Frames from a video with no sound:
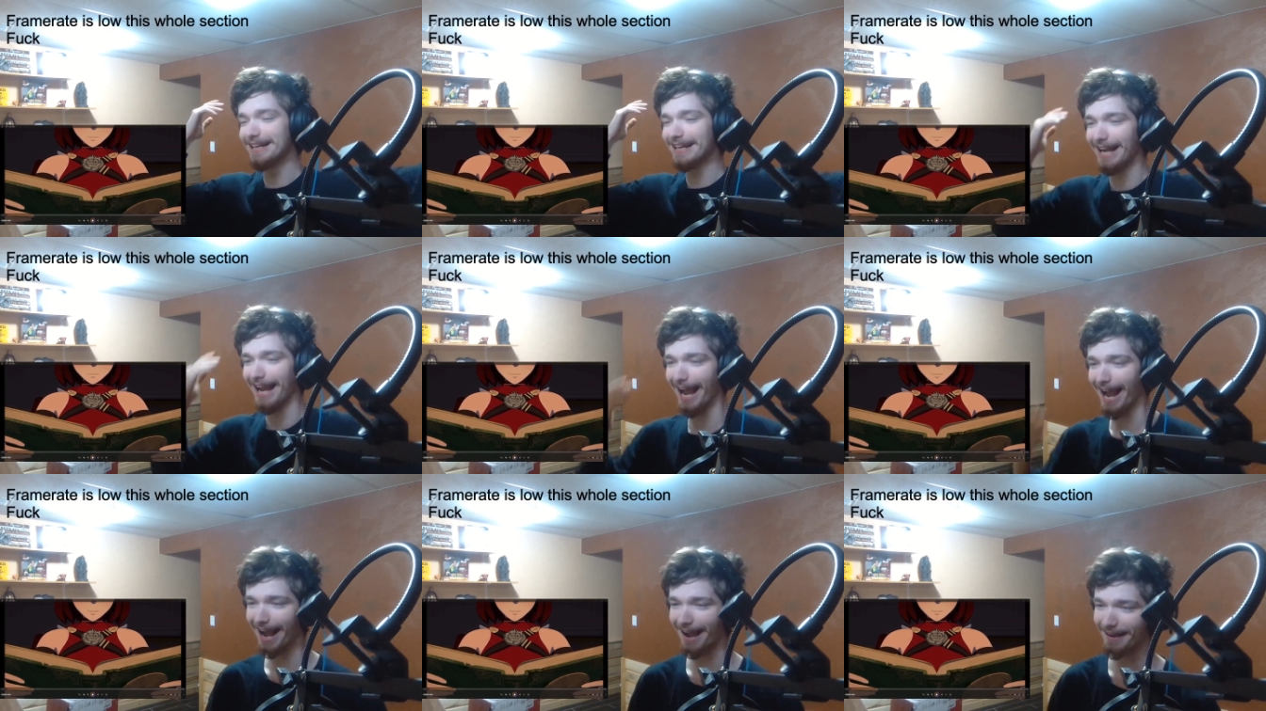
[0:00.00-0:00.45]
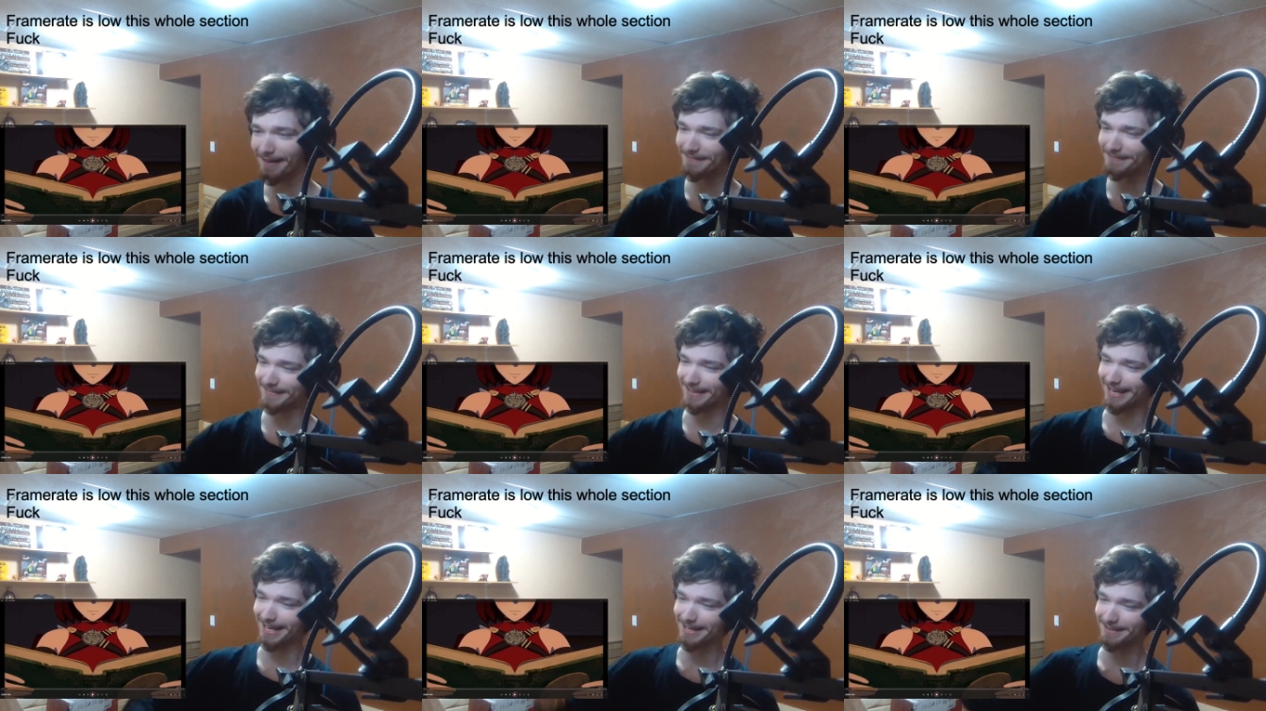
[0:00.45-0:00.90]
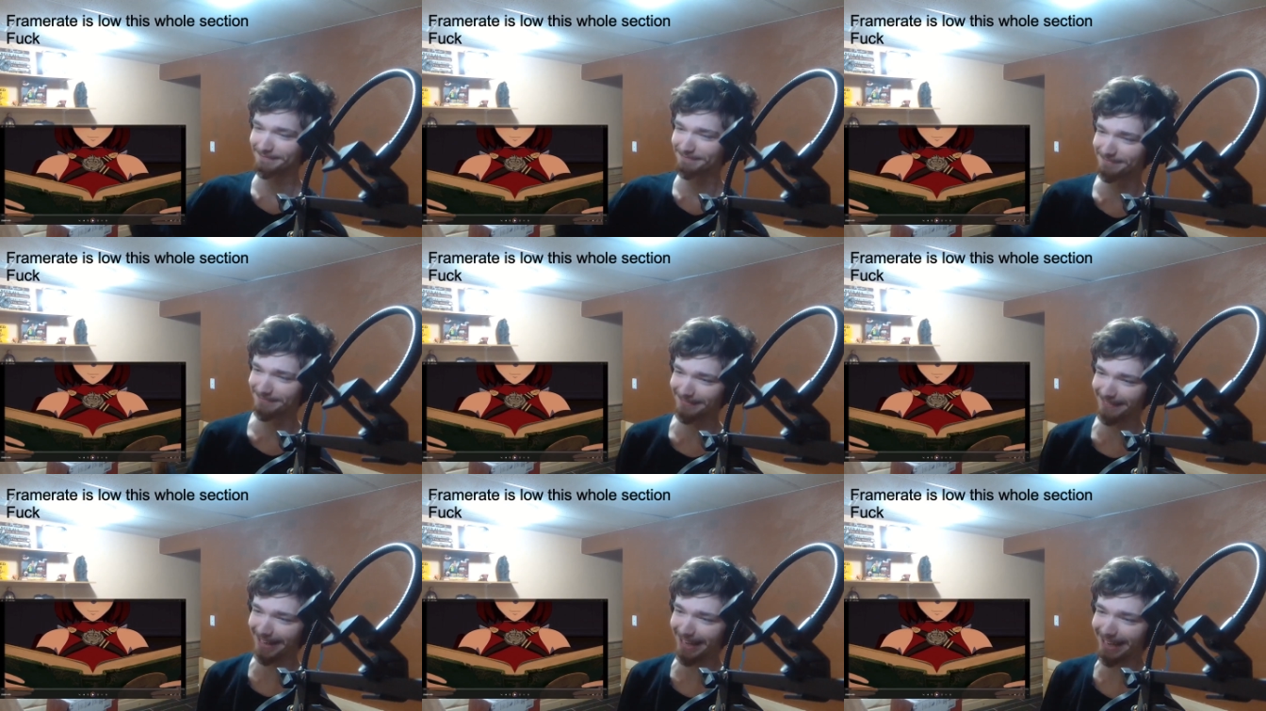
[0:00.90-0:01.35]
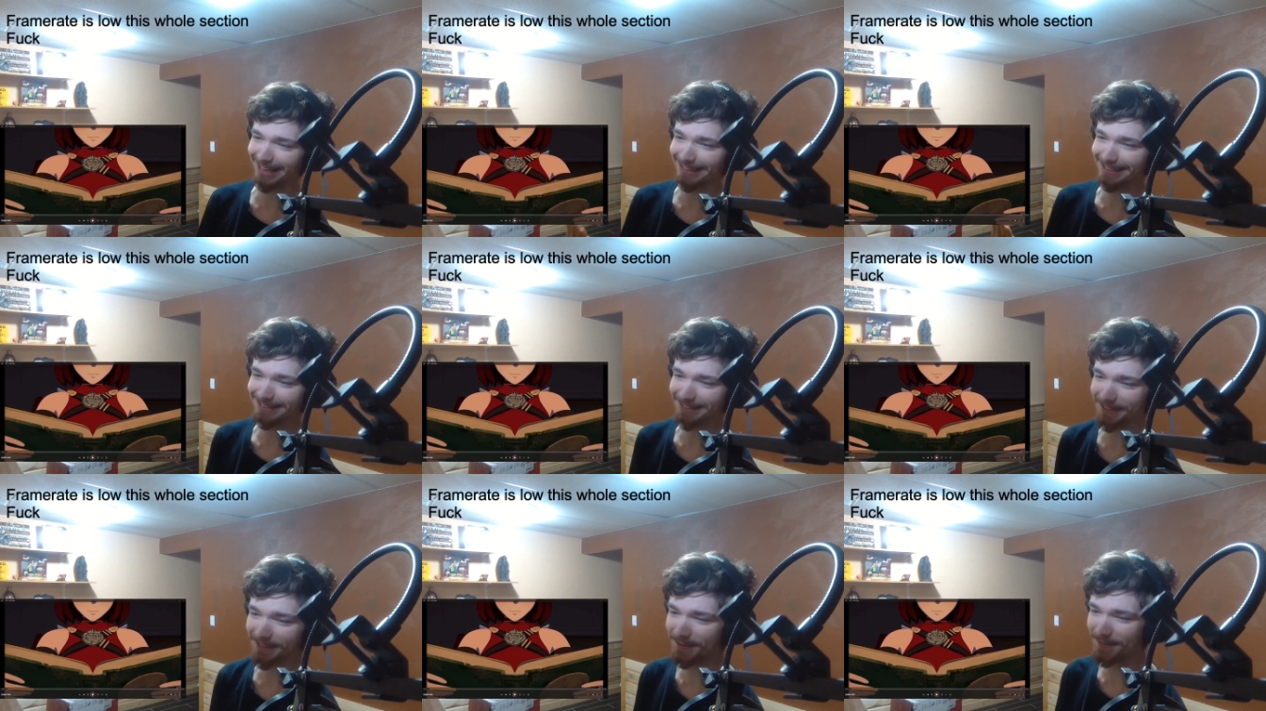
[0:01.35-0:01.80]
have a
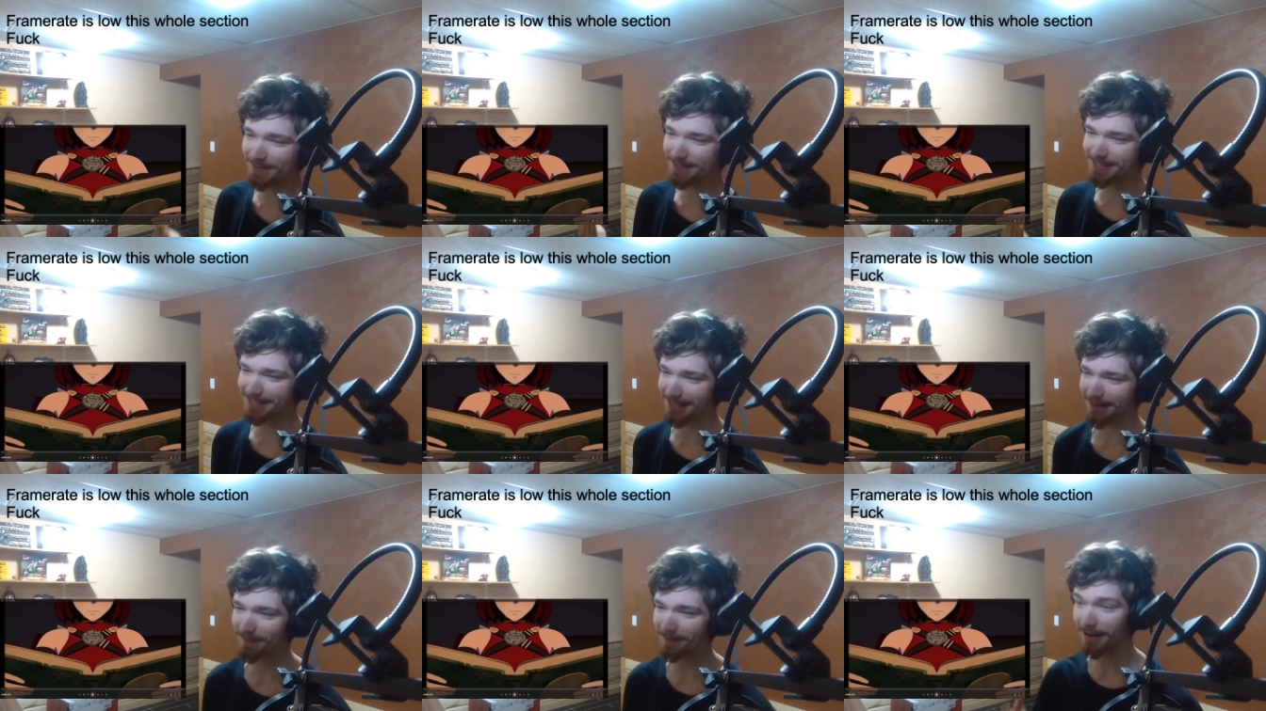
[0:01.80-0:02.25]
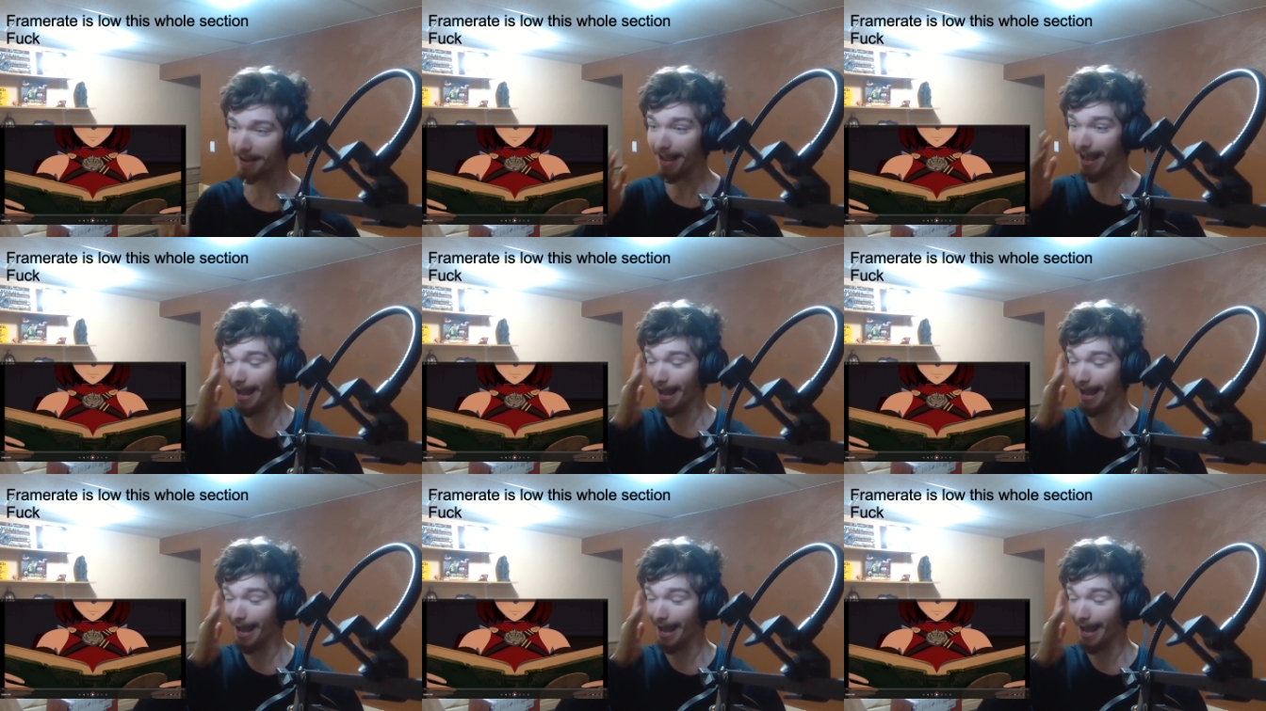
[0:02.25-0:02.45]
brand new some